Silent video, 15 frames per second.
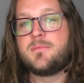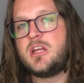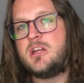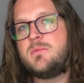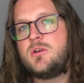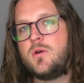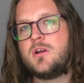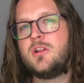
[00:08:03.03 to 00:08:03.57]
to
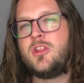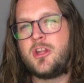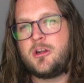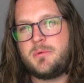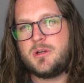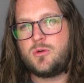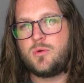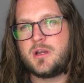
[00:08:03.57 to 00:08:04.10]
be going a little
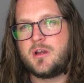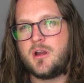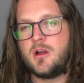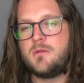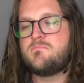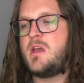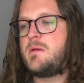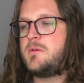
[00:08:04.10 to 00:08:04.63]
bit quicker,
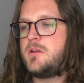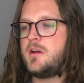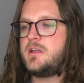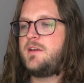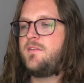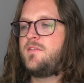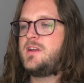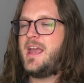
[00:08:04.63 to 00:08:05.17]
maybe not
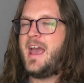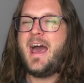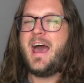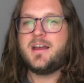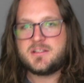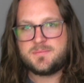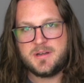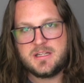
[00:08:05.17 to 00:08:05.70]
giving
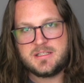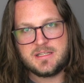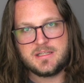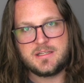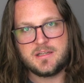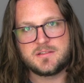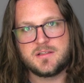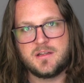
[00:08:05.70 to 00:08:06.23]
as many
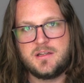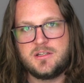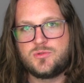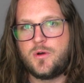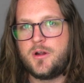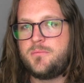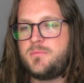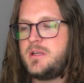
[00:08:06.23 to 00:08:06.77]
details on each
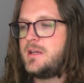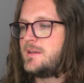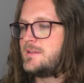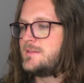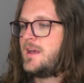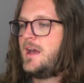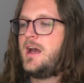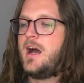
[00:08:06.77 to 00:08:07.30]
one
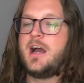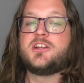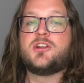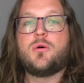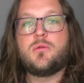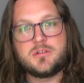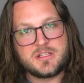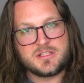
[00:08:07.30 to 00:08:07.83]
because I
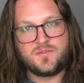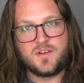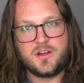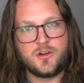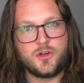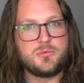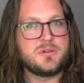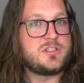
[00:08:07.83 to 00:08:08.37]
don't want this video
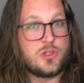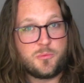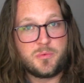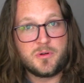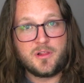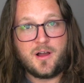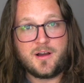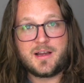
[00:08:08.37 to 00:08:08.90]
to be super
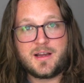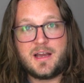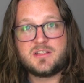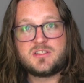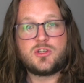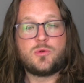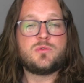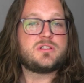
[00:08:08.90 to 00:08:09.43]
long, guys.
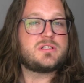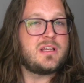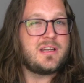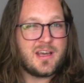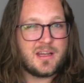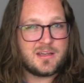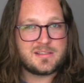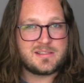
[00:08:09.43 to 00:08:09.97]
So we're just going to
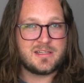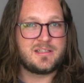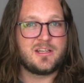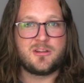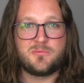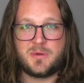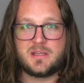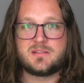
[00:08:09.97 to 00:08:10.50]
kind of stick to
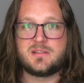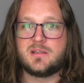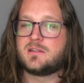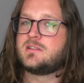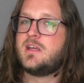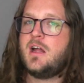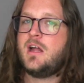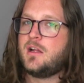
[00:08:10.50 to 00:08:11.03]
the basics
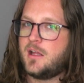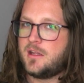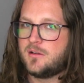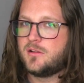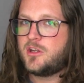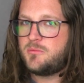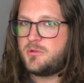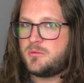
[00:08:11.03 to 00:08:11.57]
and a
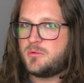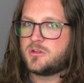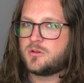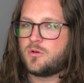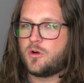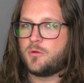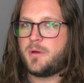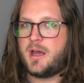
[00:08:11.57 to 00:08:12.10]
little bit about the
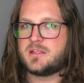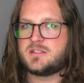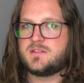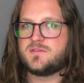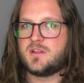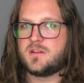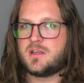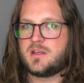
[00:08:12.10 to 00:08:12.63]
core
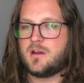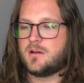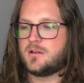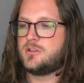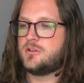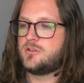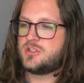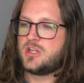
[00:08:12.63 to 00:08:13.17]
passives on the
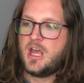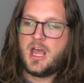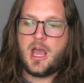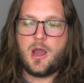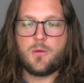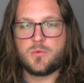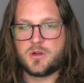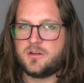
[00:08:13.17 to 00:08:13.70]
characters,
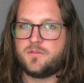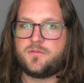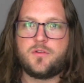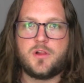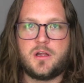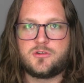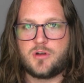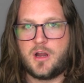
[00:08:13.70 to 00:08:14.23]
and we're going
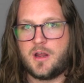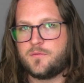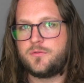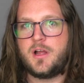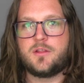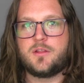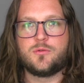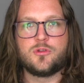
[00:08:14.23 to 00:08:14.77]
to try and
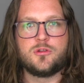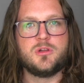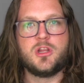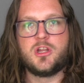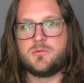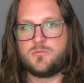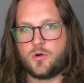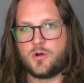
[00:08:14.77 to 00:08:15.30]
fly through them a
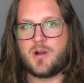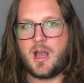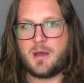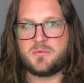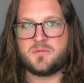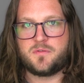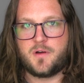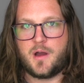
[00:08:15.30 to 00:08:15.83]
little more
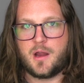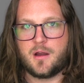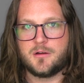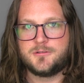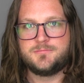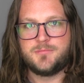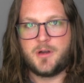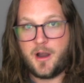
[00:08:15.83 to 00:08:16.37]
rapid fire.
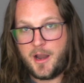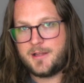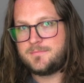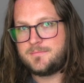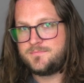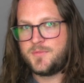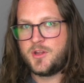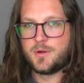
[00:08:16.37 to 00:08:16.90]
All right,
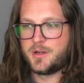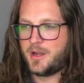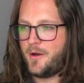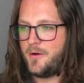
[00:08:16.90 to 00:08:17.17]
here we go.